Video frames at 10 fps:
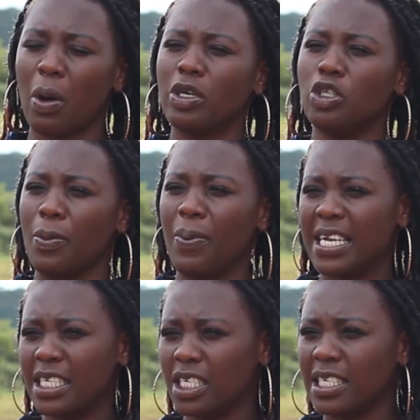we are going to be
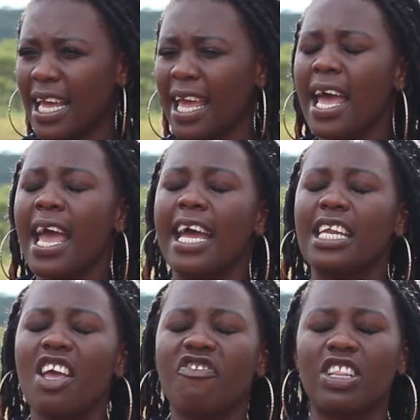planting today, and
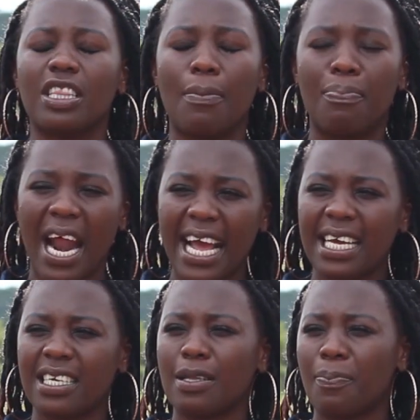even the
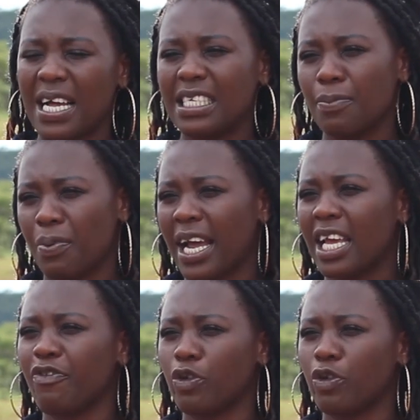planting bracket